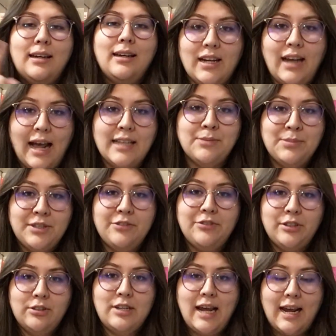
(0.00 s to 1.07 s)
It has been a
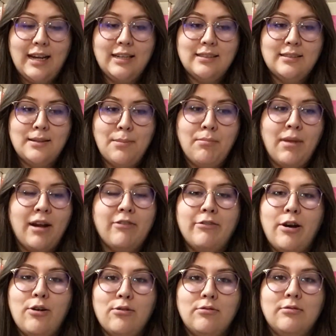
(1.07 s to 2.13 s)
few days. My
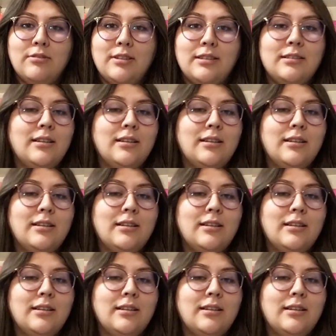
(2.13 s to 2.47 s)
phone